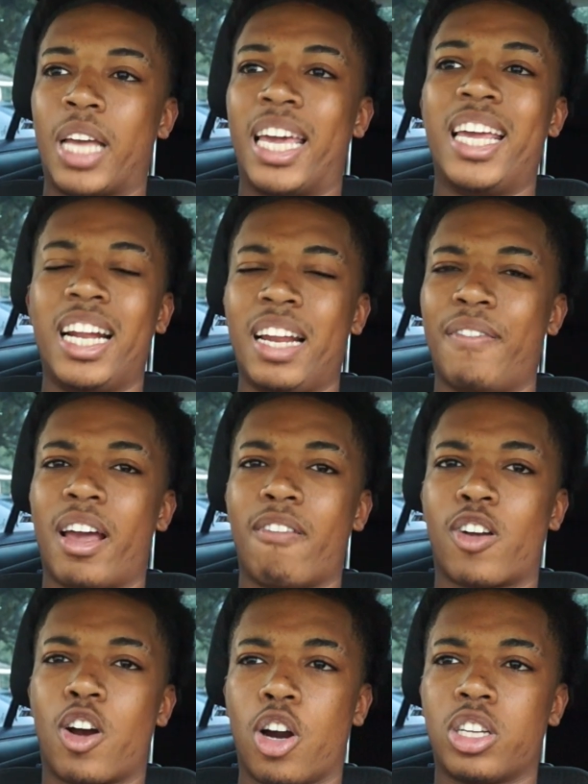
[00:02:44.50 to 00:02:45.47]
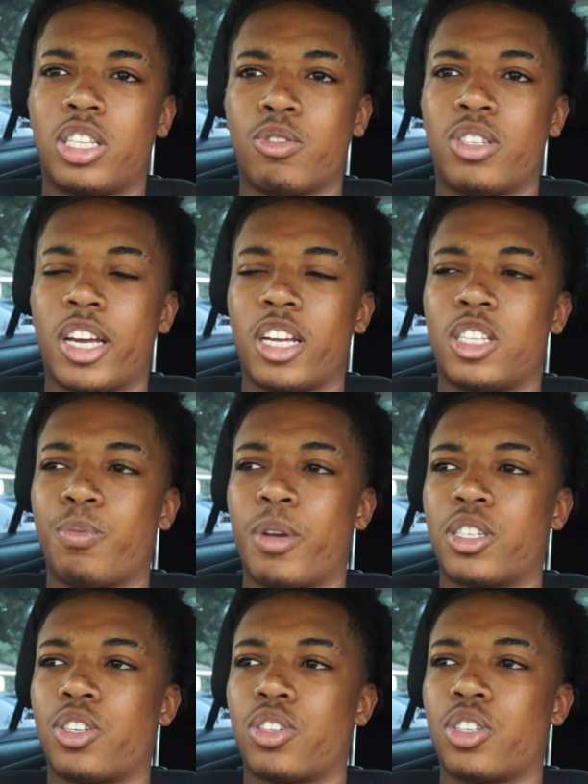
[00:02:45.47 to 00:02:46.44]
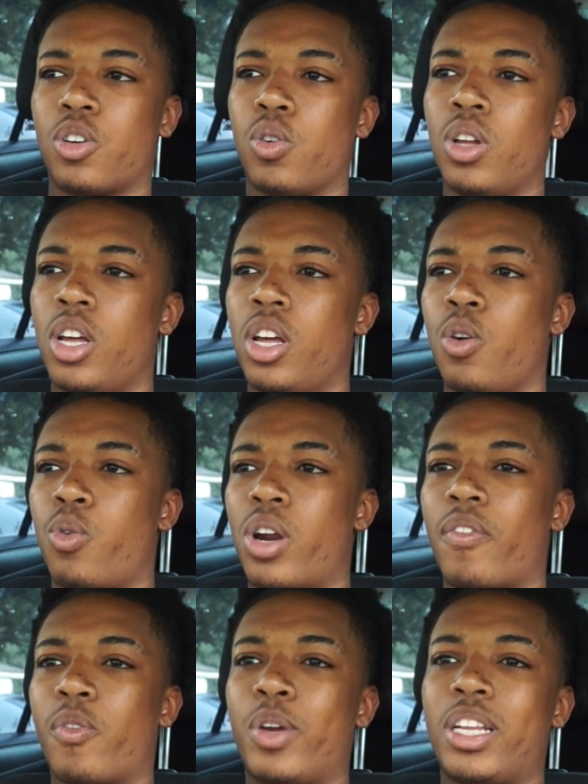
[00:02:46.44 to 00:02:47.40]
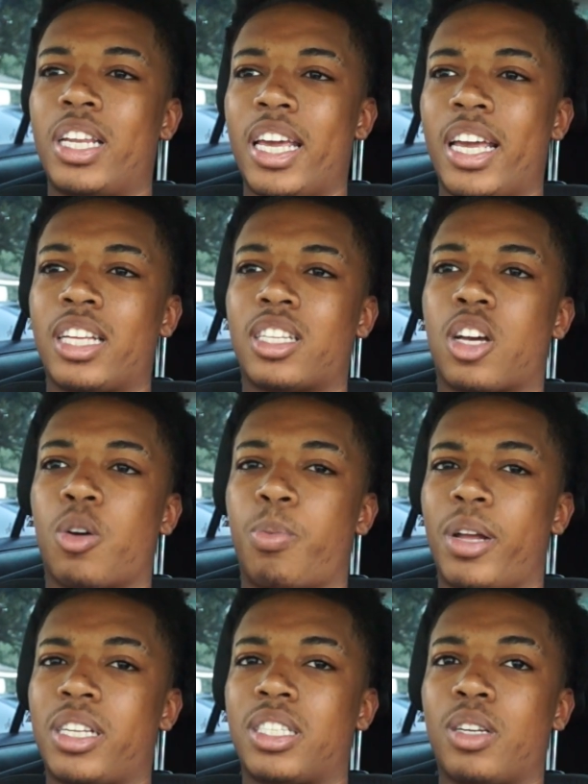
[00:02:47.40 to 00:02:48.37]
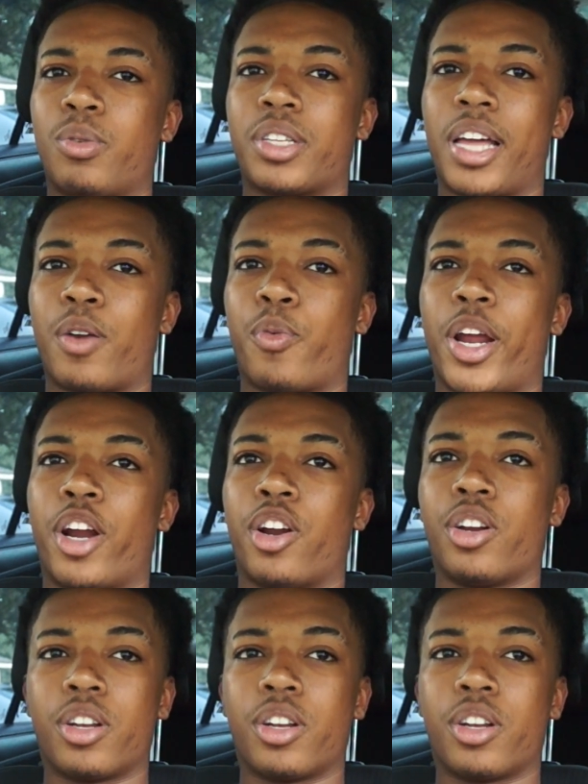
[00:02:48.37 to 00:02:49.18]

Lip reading: and he didn't even have a car till second semester, so whenever we did get to go places, it was like rare.